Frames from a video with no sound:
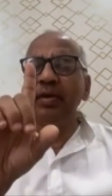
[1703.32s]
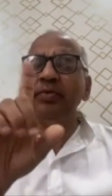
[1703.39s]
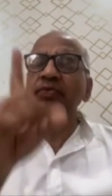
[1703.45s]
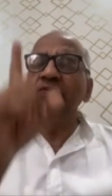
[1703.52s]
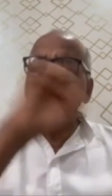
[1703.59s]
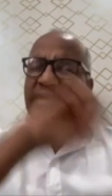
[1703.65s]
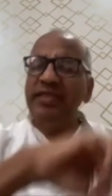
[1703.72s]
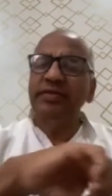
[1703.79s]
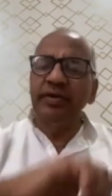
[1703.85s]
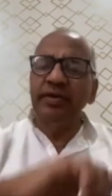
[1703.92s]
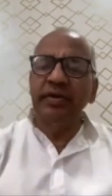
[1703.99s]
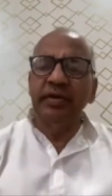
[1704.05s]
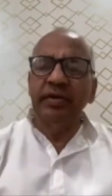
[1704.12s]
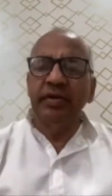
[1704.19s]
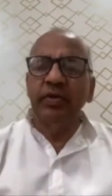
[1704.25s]
vid,
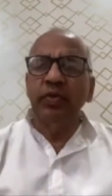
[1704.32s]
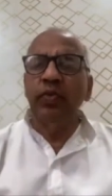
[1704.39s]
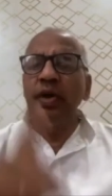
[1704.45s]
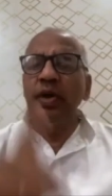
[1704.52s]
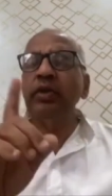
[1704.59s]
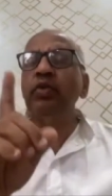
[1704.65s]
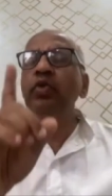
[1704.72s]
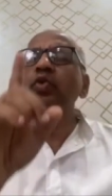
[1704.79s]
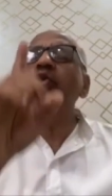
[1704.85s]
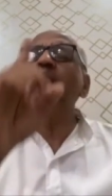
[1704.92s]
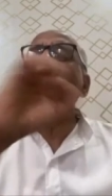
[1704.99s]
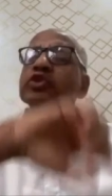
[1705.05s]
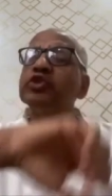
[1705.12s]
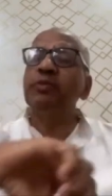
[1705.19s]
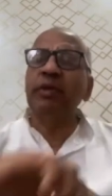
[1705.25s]
one who
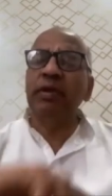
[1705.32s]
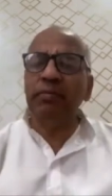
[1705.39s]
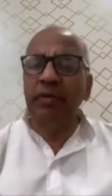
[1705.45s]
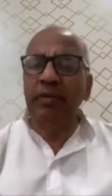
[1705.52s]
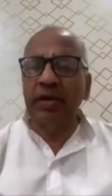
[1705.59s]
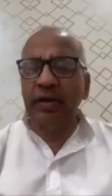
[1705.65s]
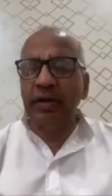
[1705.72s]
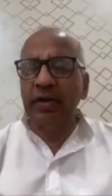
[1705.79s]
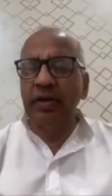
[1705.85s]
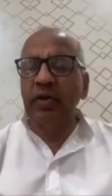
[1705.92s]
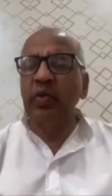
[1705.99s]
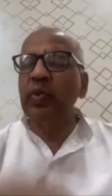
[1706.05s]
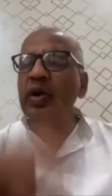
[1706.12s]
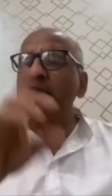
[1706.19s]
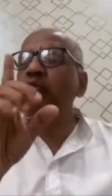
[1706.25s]
knows Brahman,
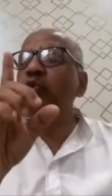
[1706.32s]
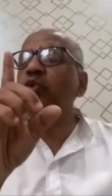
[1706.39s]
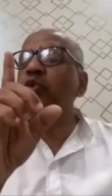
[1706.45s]
one who